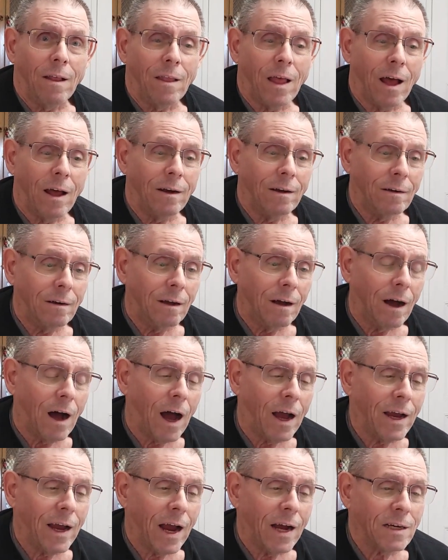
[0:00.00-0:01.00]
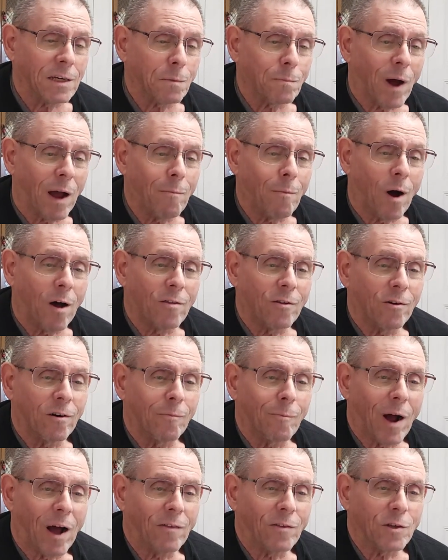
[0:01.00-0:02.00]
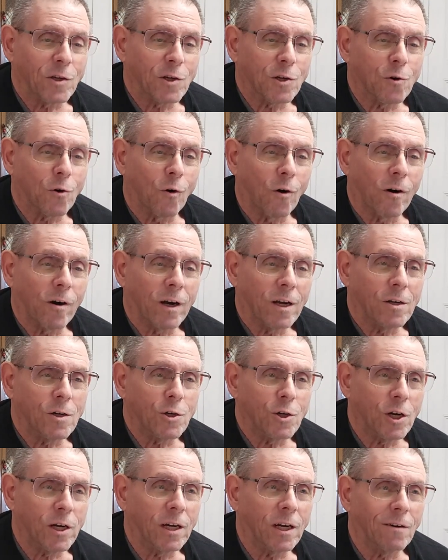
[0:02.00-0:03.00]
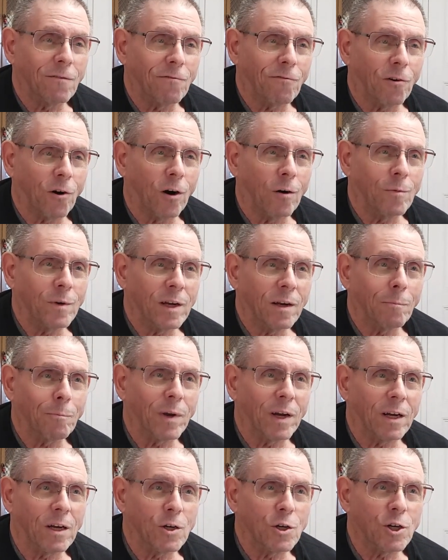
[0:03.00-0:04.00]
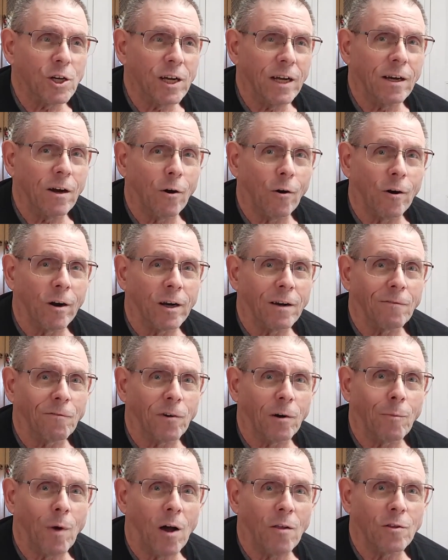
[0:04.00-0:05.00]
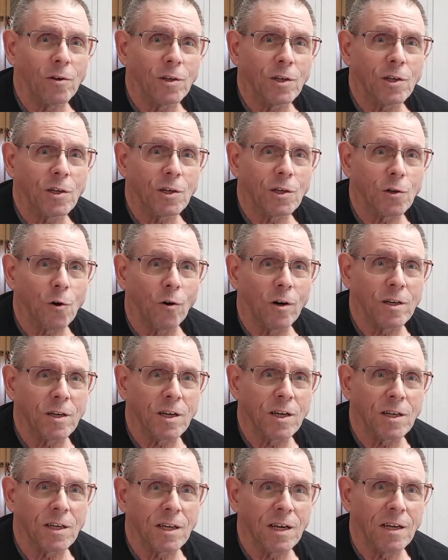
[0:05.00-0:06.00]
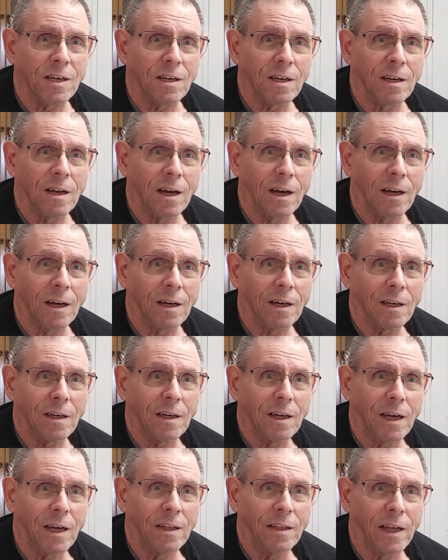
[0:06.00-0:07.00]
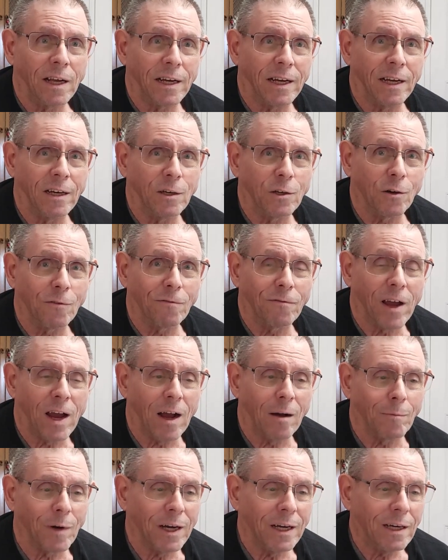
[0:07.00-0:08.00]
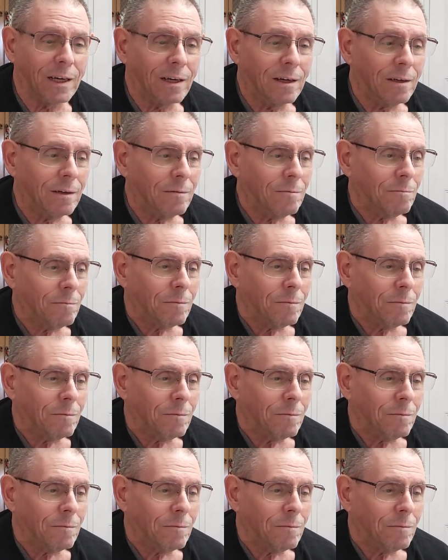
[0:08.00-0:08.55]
And then I asked my mother about the story, and she confirmed it because she had heard from other sources in the Guinter family.